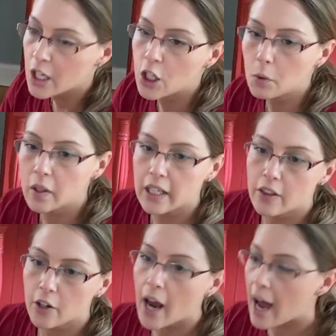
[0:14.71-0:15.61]
You will
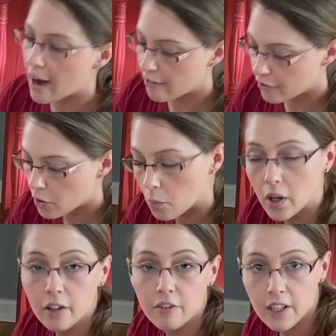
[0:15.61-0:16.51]
either have
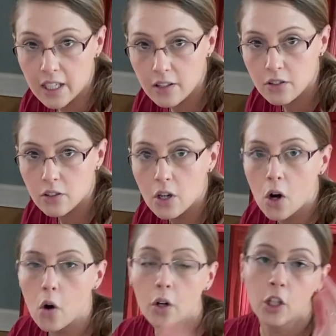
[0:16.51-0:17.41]
one of these
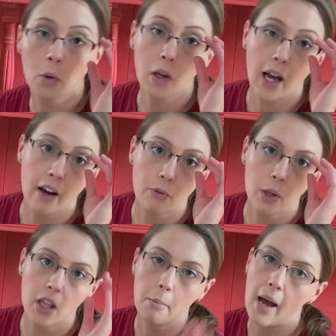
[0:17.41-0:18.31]
or you will have one
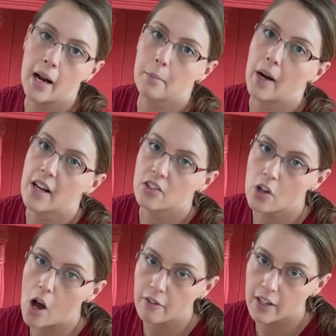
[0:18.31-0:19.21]
of the Mac Brass
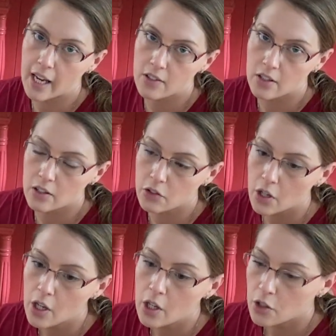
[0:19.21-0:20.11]
soft cases.
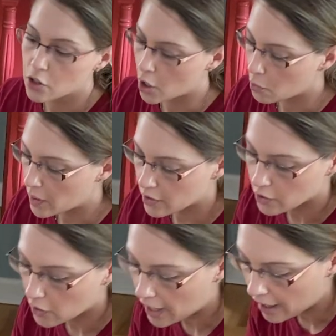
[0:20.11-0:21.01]
So whether
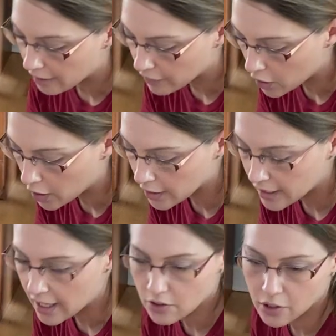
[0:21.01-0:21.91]
you have a hard
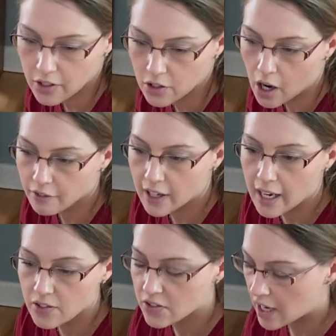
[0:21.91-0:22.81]
case or a soft
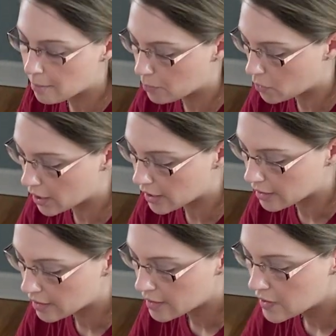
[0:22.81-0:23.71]
case, step one
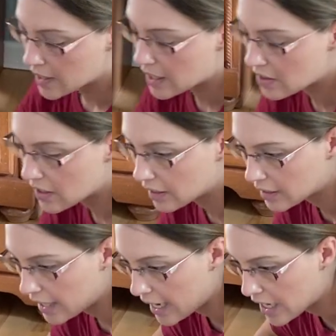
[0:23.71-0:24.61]
is to
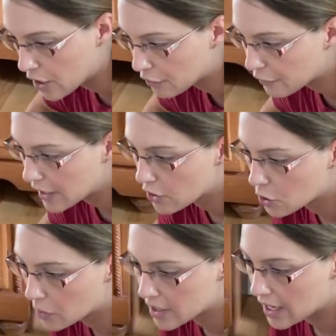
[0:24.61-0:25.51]
lay your French
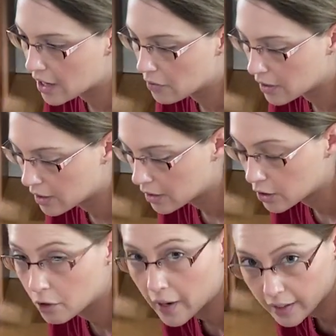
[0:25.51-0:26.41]
horn down
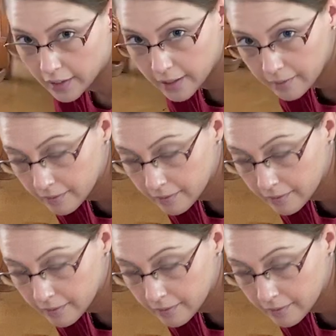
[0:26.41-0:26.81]
correctly,